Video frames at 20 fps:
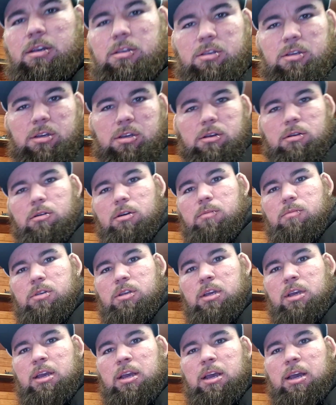has heated
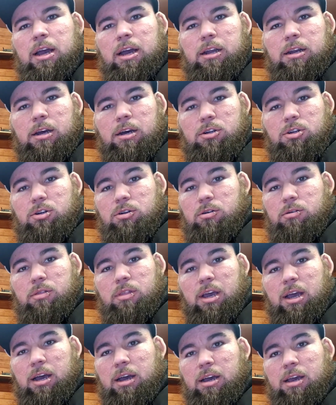grips, and 100 on
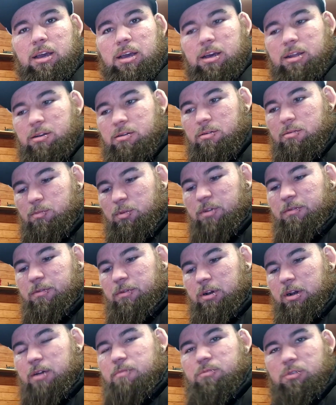that, and
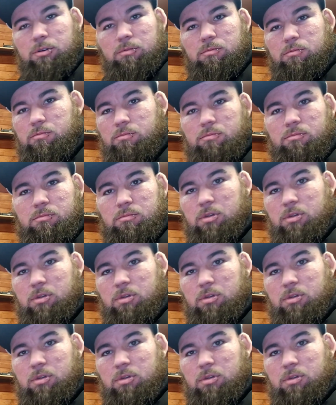with gloves on,